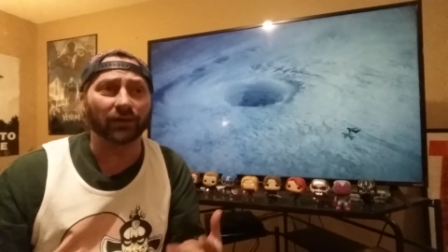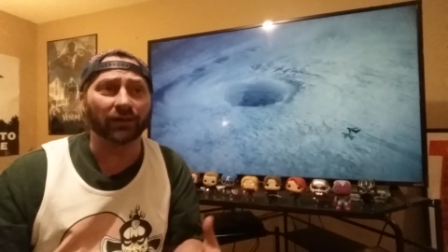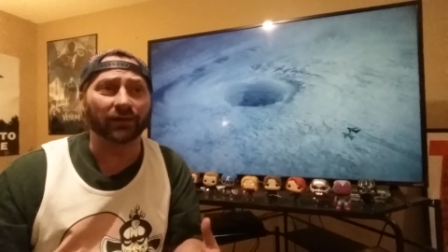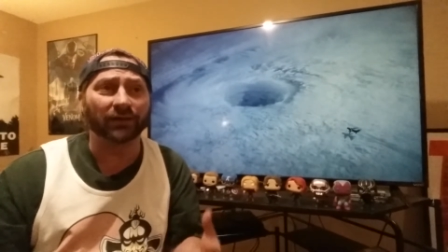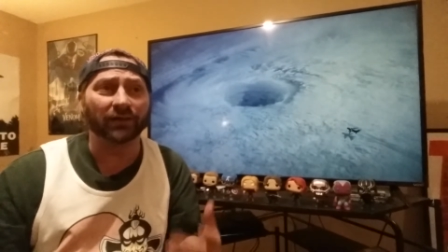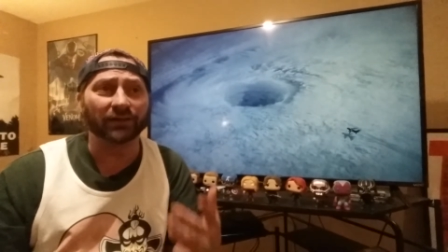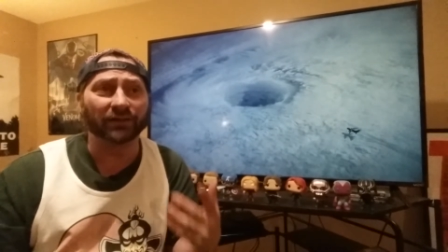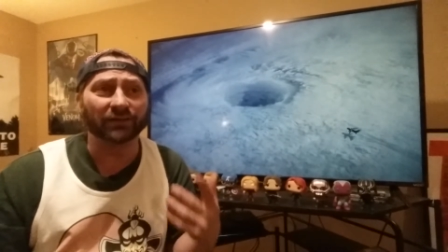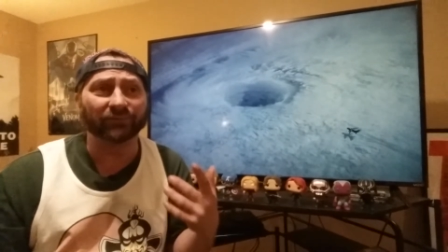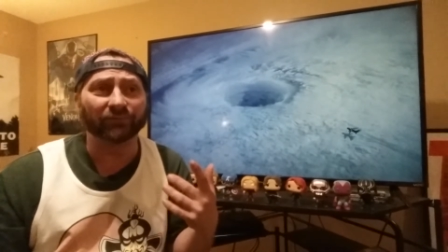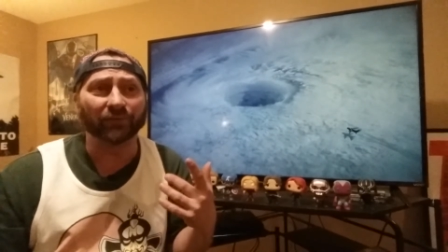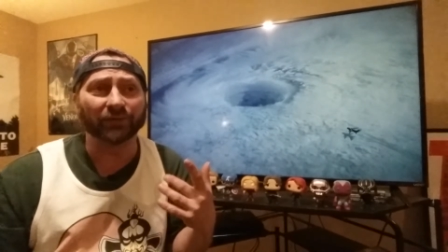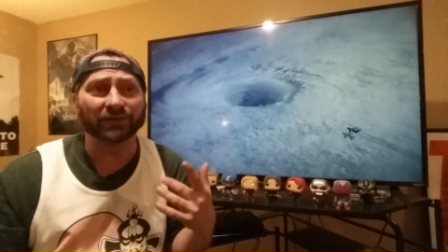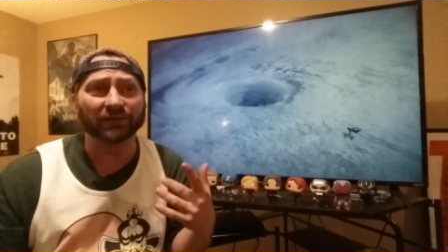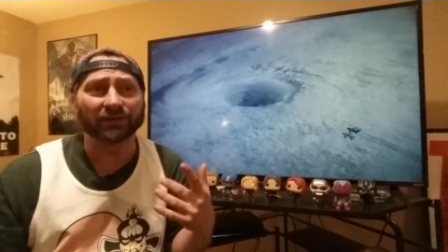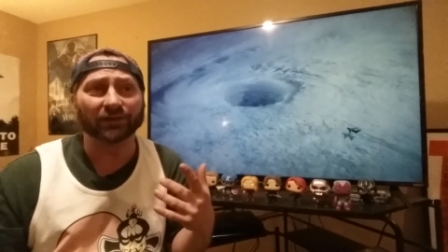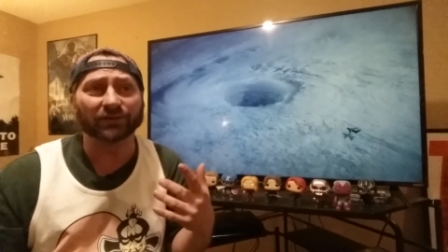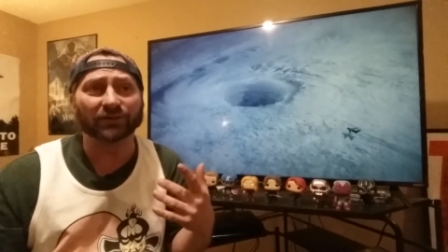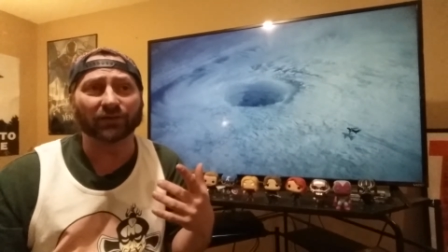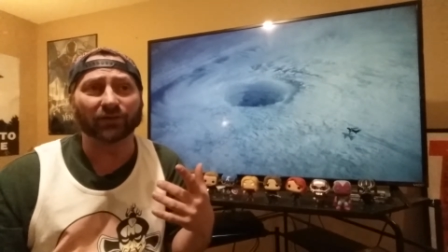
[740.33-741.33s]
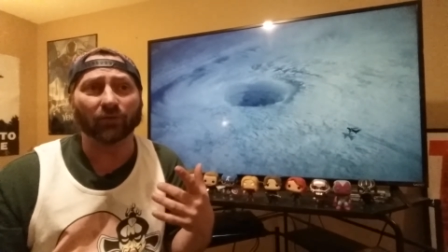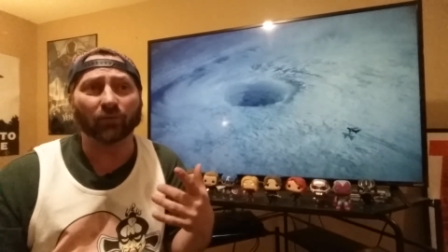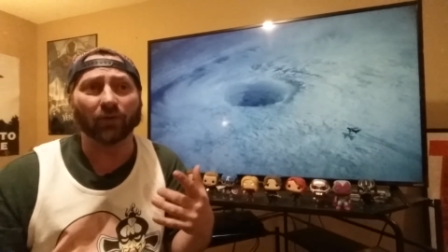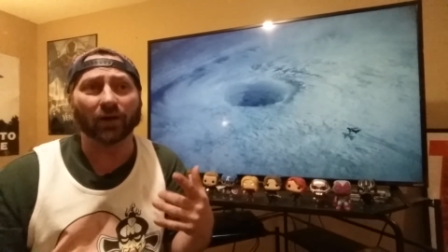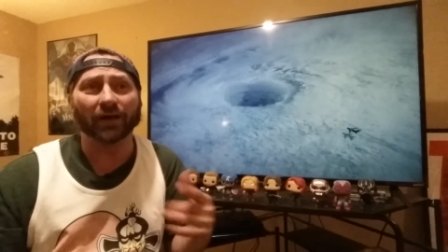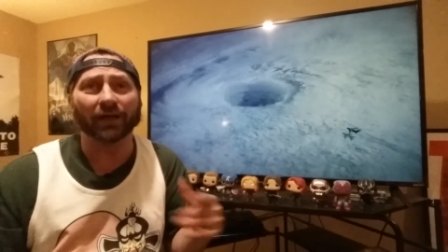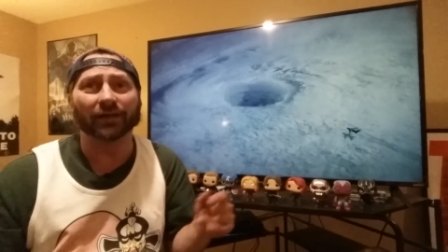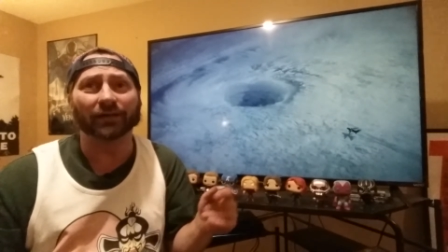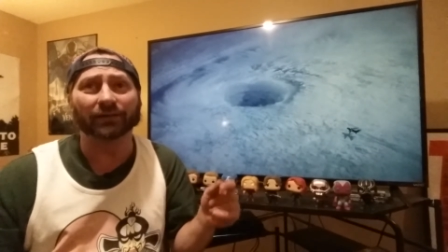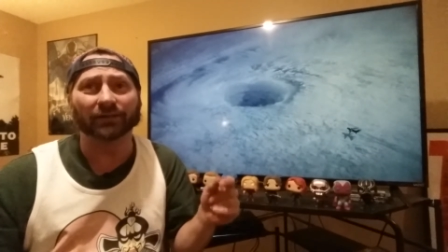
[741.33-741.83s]
and his voice starts to
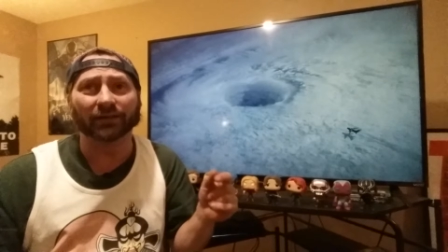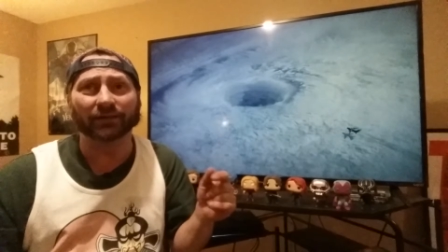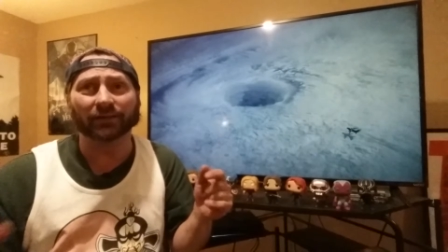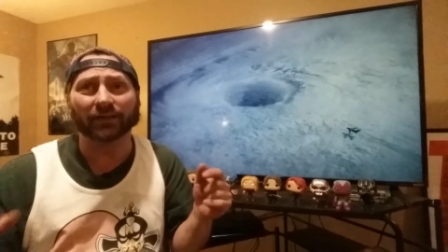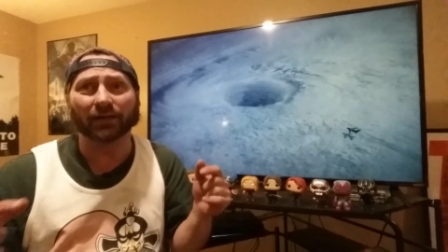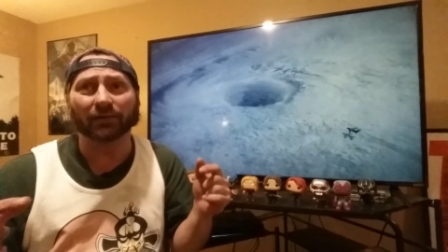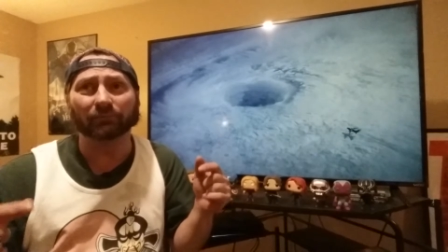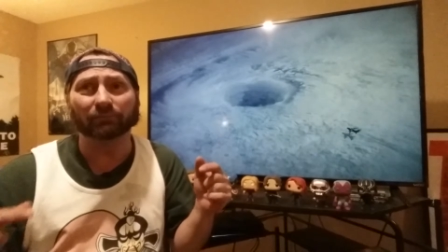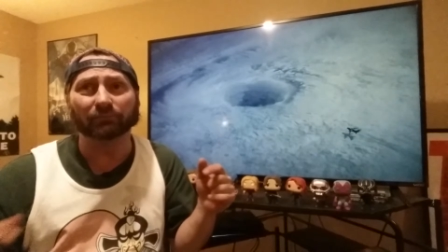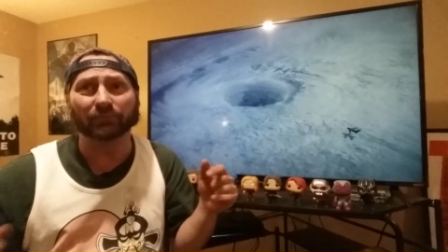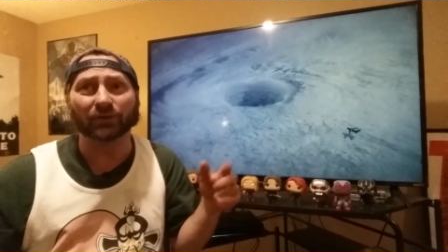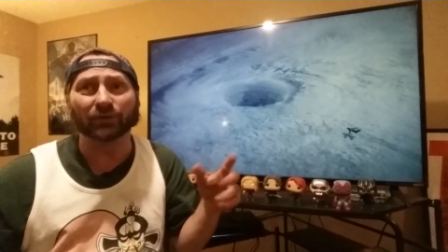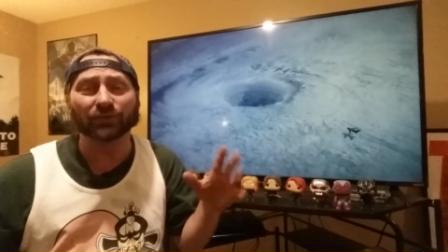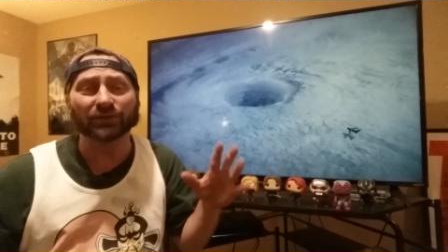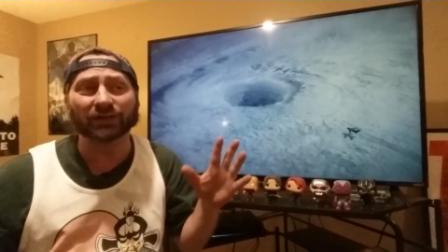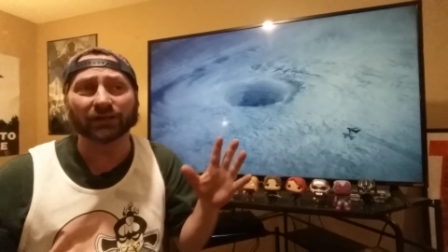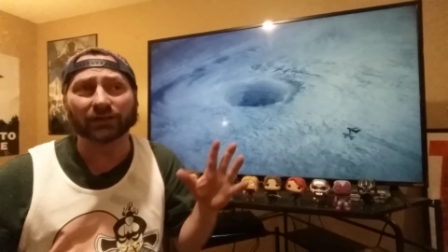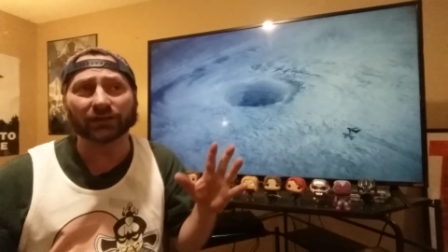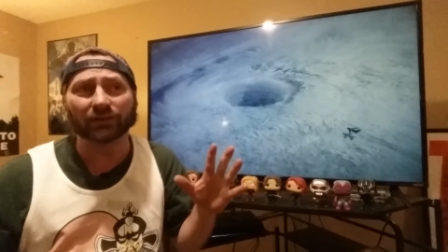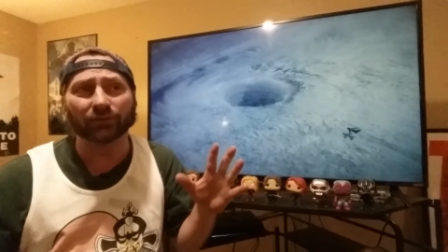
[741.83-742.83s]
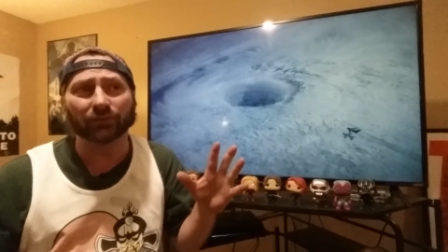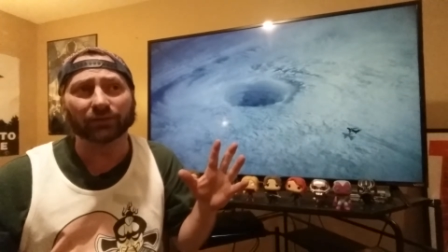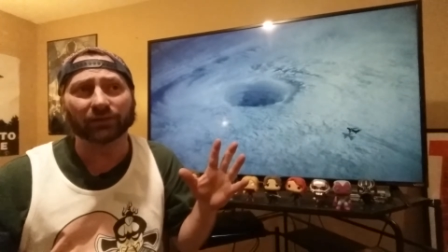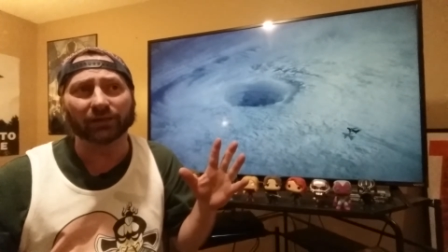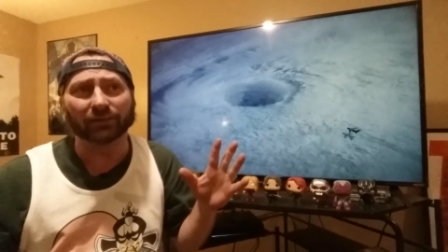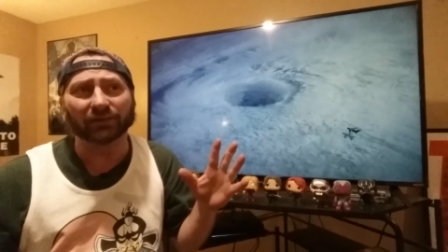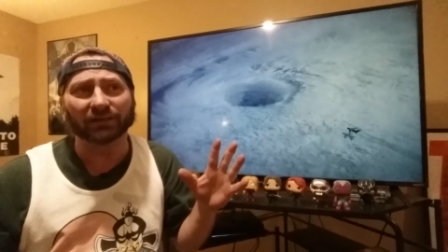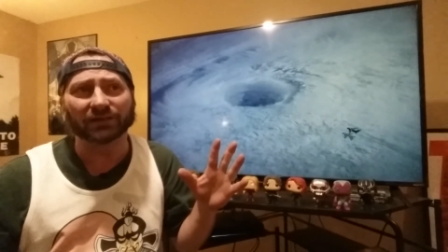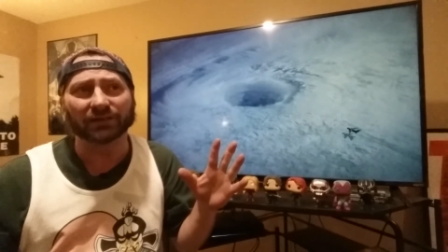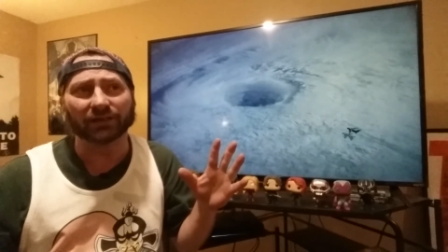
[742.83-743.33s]
quiet and then that music cue
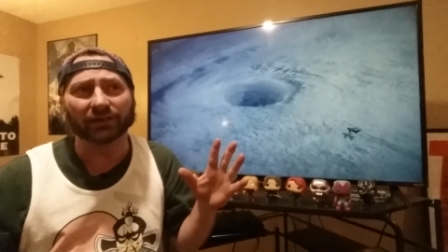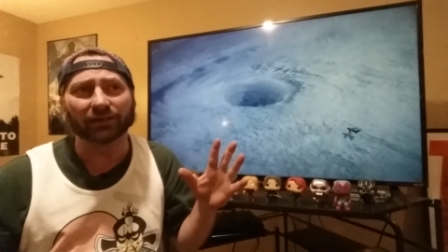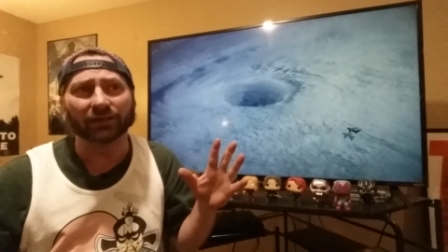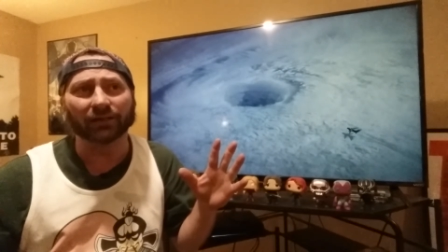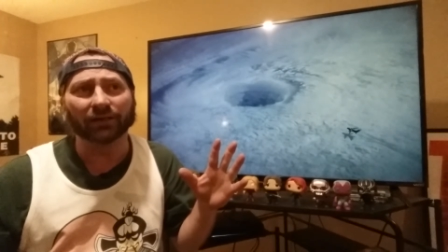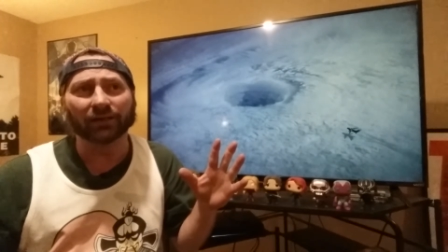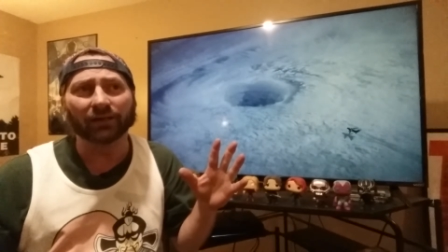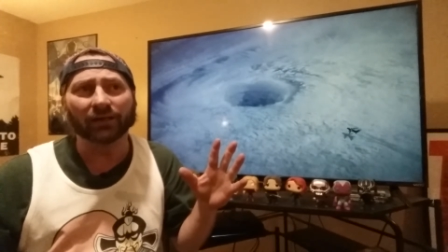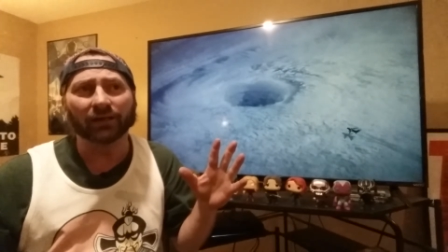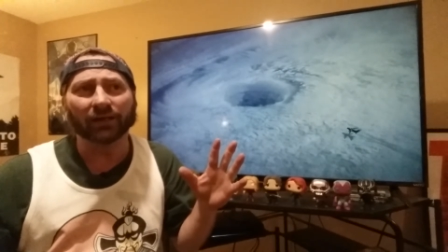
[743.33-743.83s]
kicks in